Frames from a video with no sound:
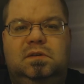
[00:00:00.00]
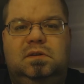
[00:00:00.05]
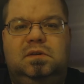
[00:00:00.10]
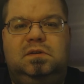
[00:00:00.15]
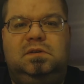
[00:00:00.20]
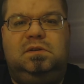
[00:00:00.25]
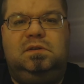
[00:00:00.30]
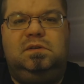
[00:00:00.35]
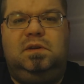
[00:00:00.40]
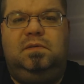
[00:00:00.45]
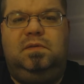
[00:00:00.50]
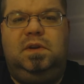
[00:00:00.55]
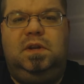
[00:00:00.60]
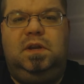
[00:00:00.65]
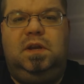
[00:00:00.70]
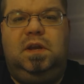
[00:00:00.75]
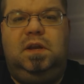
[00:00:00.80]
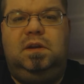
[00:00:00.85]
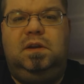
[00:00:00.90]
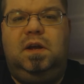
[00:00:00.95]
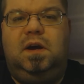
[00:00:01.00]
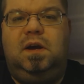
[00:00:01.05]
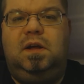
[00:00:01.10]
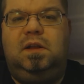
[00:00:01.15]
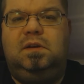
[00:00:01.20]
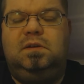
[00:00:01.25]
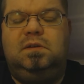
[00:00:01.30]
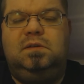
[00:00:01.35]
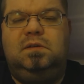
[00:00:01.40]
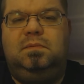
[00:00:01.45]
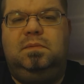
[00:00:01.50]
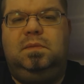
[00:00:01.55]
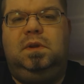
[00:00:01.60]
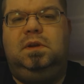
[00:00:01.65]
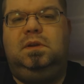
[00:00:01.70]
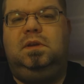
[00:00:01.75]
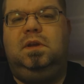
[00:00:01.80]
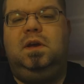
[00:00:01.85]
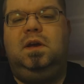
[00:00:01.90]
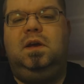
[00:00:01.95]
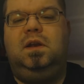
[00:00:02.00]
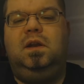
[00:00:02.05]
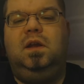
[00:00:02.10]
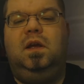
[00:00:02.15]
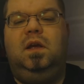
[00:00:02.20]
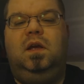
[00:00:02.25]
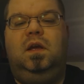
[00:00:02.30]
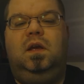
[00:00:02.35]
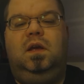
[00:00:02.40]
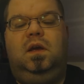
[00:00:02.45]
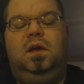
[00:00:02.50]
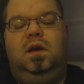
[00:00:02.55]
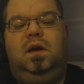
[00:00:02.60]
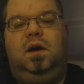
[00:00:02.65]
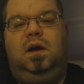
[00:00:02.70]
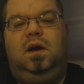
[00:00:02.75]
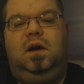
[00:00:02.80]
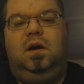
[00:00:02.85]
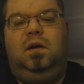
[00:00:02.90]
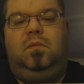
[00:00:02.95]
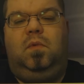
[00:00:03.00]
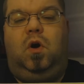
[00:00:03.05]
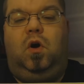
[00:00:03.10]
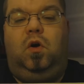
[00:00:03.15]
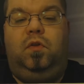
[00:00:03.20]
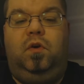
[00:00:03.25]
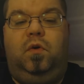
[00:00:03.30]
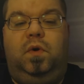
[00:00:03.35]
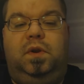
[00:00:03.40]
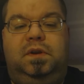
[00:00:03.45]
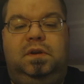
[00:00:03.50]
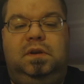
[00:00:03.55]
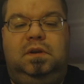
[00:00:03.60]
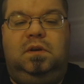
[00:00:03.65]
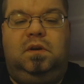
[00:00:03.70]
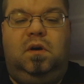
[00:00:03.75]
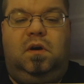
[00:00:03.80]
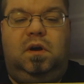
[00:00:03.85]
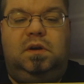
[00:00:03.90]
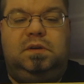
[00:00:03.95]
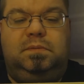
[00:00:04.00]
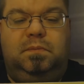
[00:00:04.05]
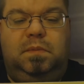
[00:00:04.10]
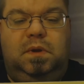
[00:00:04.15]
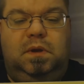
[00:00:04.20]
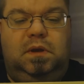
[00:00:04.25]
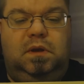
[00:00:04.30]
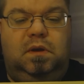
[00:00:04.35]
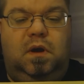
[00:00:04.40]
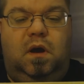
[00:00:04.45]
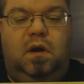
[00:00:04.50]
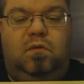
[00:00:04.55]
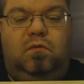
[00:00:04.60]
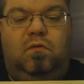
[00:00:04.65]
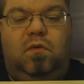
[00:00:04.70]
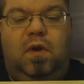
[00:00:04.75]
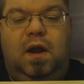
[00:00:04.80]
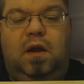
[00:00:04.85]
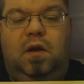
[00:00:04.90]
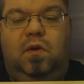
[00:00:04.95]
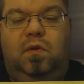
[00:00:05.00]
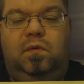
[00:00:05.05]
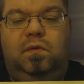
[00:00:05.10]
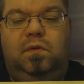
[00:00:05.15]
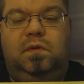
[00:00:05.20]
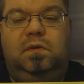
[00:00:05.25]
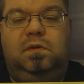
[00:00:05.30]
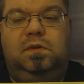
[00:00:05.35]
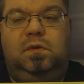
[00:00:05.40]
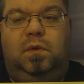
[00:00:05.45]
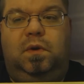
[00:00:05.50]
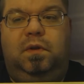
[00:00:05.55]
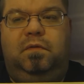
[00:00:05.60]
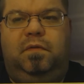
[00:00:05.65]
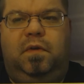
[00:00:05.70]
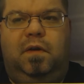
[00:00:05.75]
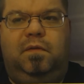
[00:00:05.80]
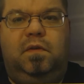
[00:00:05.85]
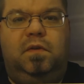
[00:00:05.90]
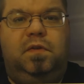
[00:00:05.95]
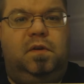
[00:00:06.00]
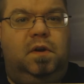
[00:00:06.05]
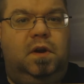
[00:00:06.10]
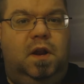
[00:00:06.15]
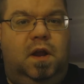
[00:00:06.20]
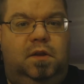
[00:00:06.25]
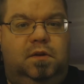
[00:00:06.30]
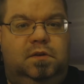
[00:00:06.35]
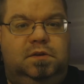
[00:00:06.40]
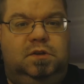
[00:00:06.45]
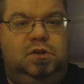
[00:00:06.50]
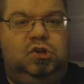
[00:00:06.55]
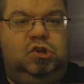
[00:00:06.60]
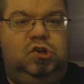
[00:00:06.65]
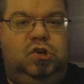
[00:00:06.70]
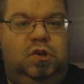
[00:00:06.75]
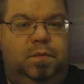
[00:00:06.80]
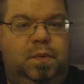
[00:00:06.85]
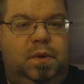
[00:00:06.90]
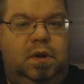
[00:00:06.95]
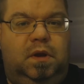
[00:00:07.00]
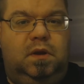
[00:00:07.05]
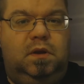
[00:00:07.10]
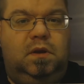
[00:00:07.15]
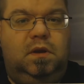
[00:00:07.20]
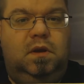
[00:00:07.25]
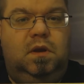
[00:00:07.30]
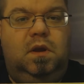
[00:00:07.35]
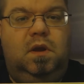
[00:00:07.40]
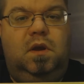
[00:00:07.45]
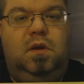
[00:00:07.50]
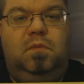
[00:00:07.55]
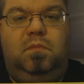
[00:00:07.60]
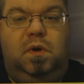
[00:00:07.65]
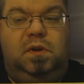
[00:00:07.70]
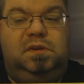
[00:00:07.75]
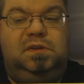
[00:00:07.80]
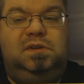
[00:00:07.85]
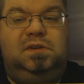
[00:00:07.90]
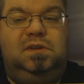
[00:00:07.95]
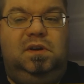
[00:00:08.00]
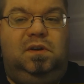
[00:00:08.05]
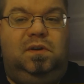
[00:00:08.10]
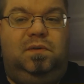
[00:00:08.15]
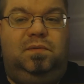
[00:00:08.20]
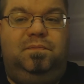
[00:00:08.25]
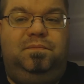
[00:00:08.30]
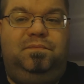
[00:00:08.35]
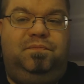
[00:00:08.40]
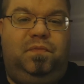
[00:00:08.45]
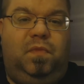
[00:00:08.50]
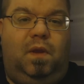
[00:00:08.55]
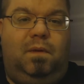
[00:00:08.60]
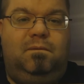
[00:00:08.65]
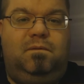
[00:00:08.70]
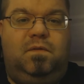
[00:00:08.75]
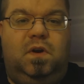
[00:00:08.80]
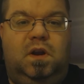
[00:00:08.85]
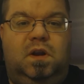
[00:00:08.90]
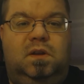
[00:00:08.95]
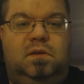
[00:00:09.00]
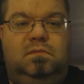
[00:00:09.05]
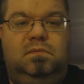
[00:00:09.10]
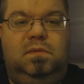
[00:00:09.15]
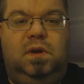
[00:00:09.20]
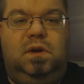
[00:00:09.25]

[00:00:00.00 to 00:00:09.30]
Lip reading: or $78, something like that. Although it did cost me around $25 or $30 in shipping, but still, for